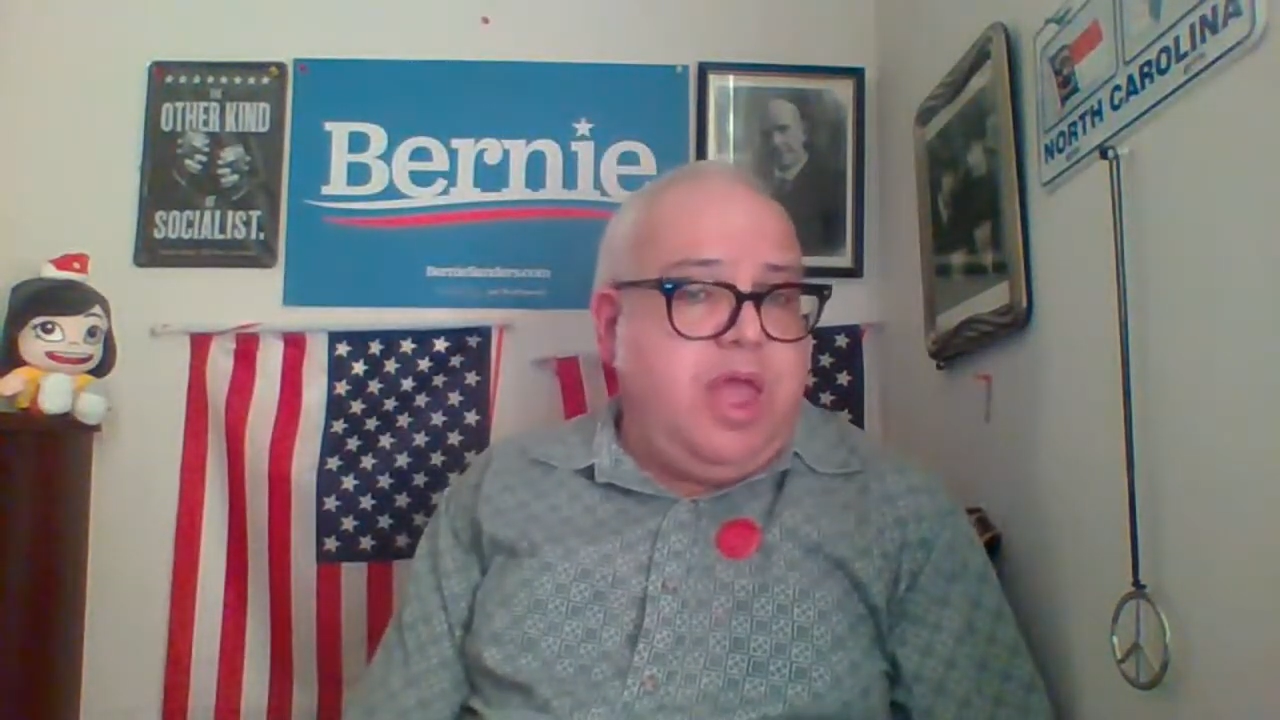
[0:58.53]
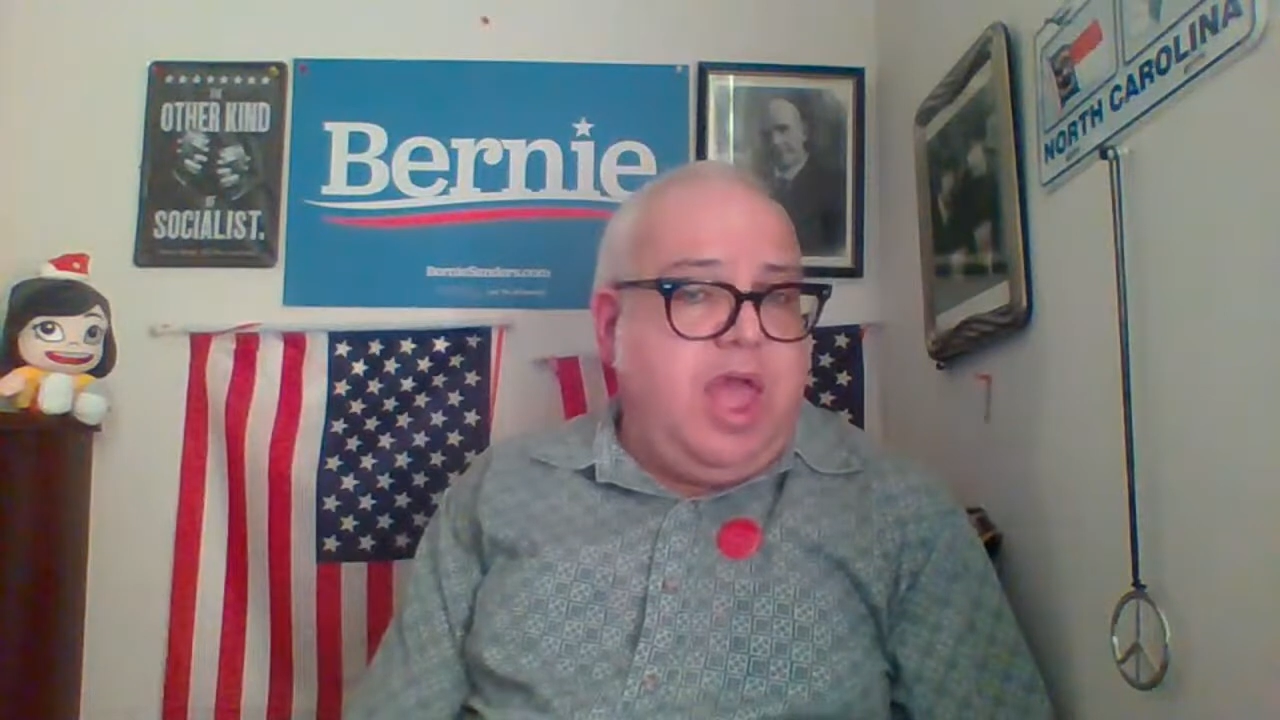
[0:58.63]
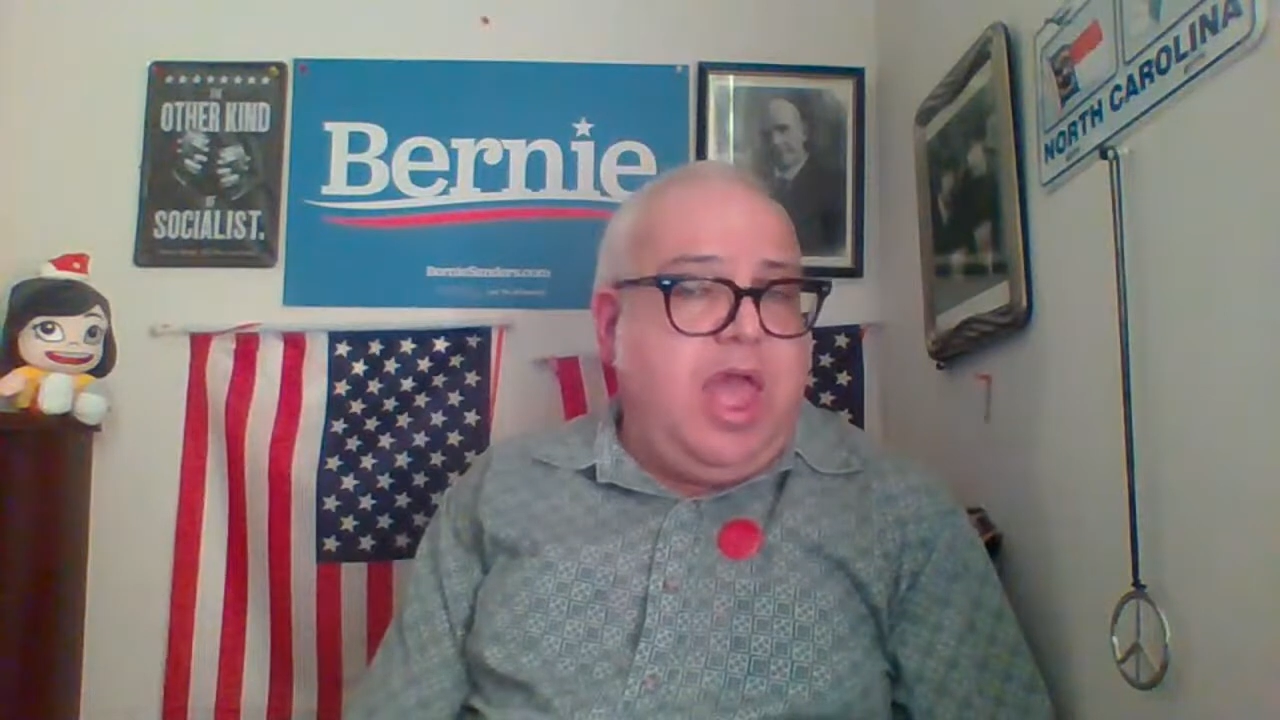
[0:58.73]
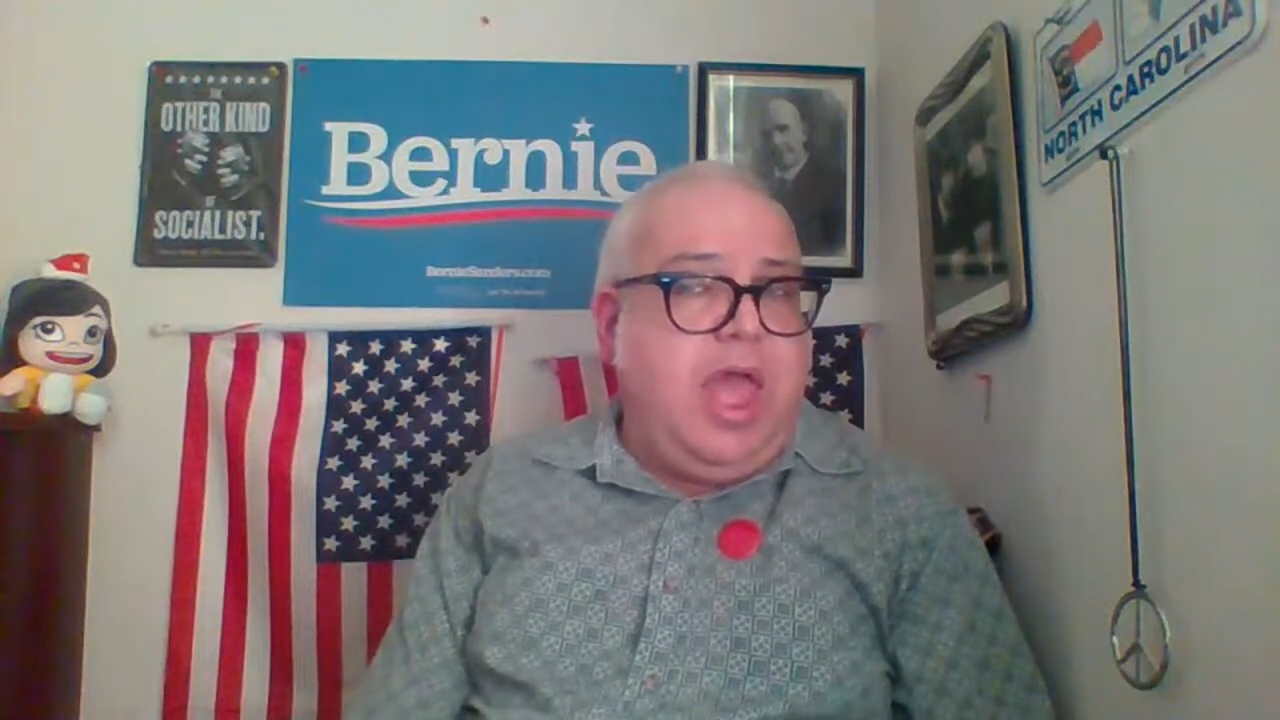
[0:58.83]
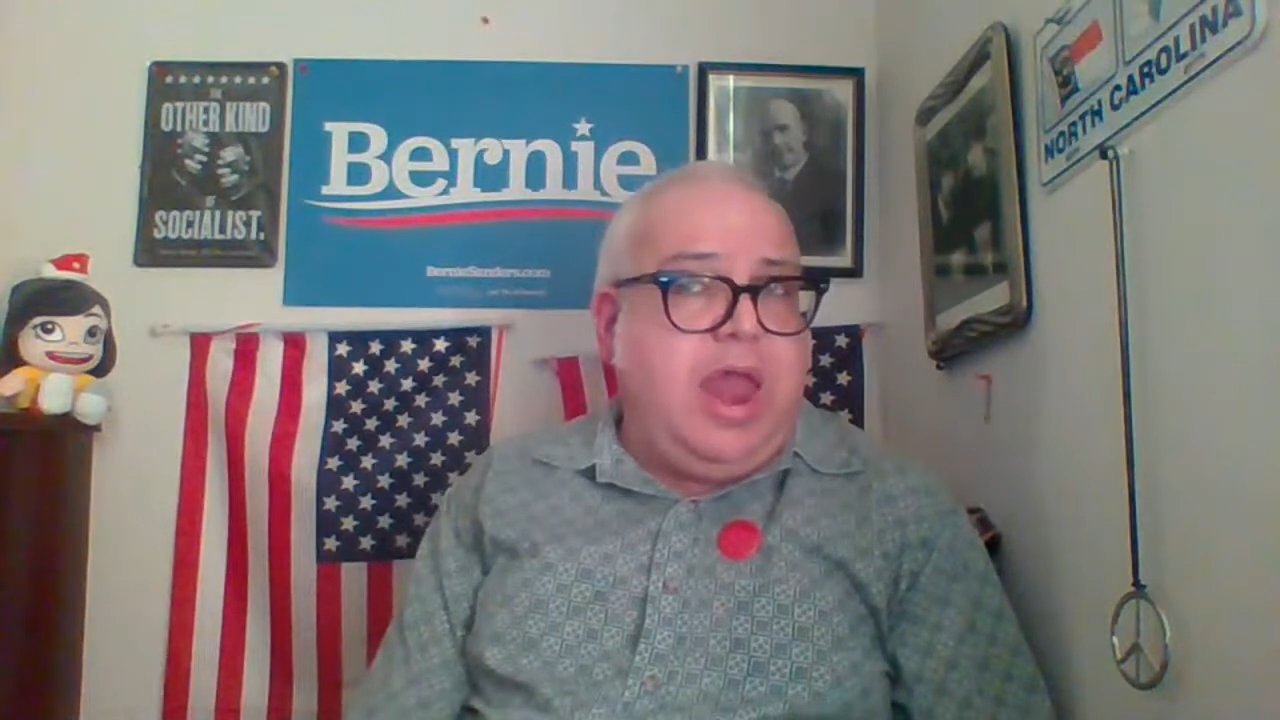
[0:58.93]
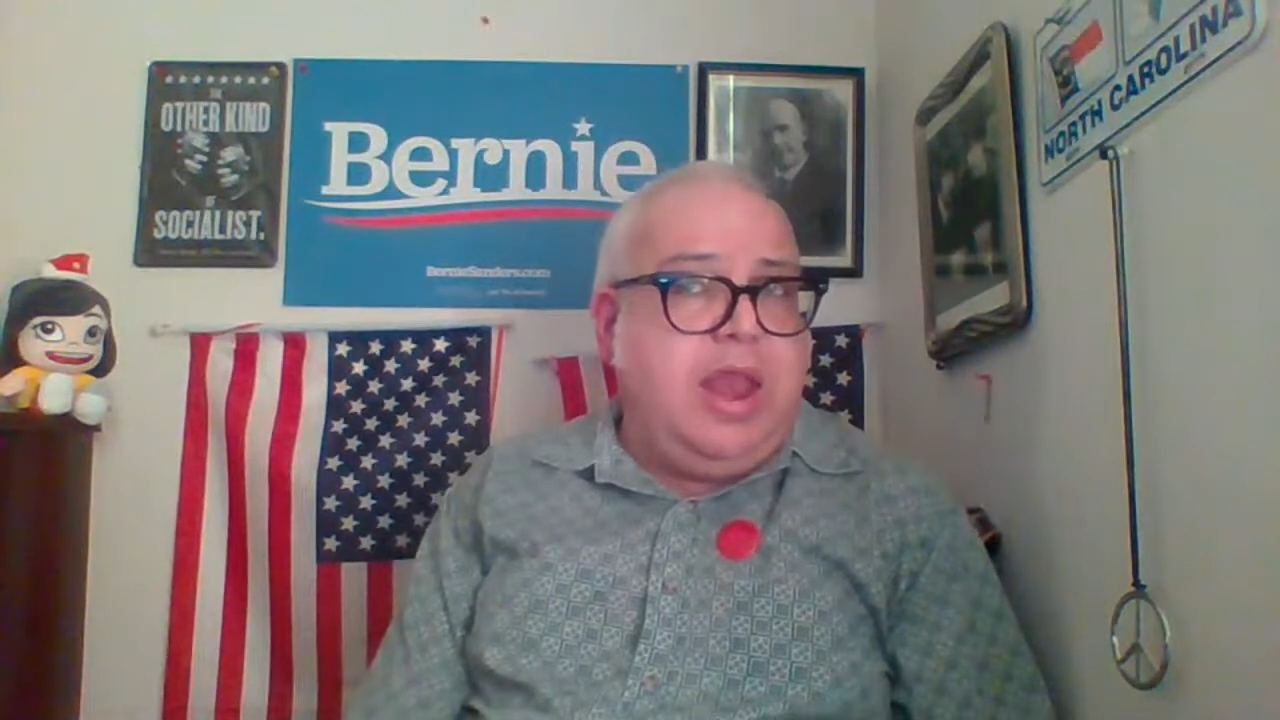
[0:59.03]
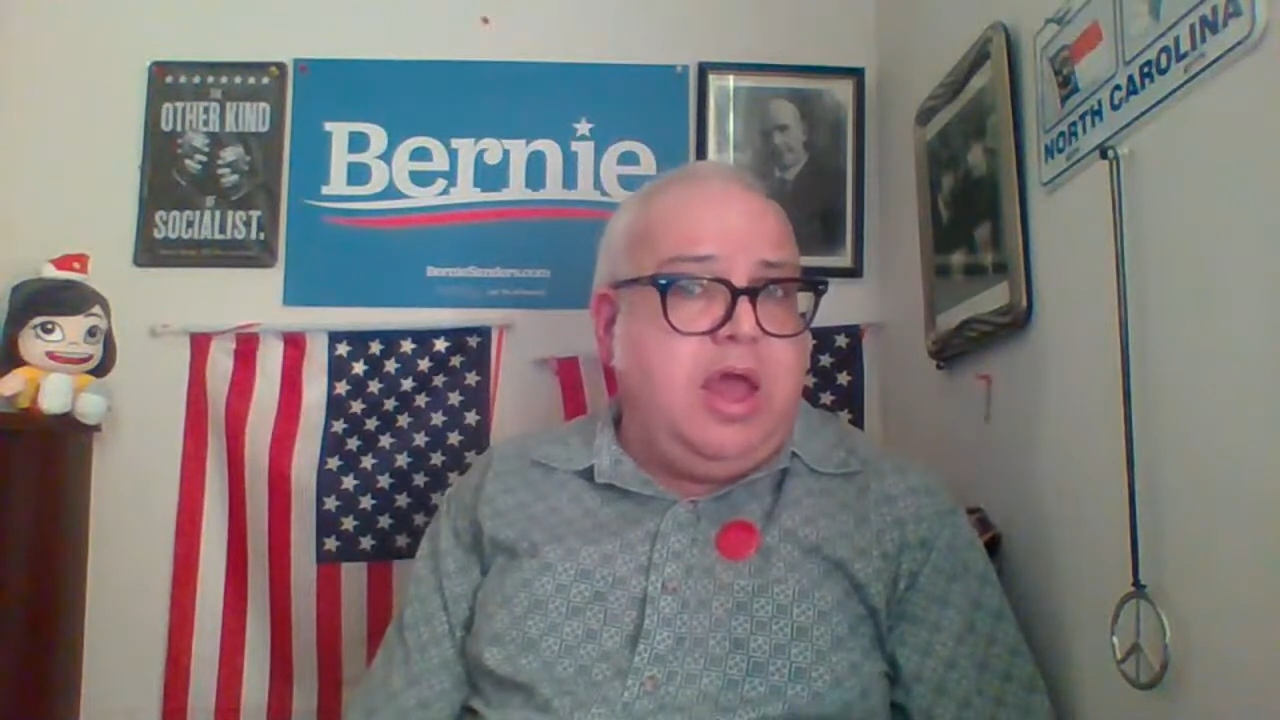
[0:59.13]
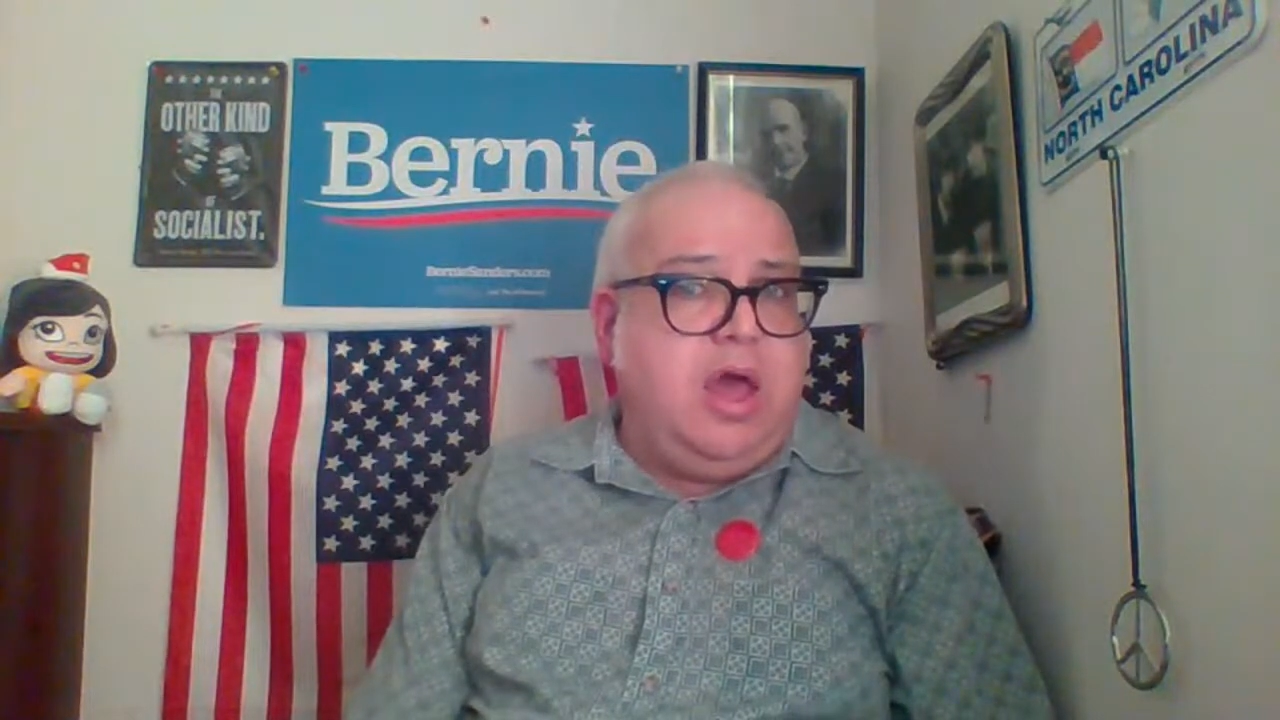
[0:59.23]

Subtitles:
and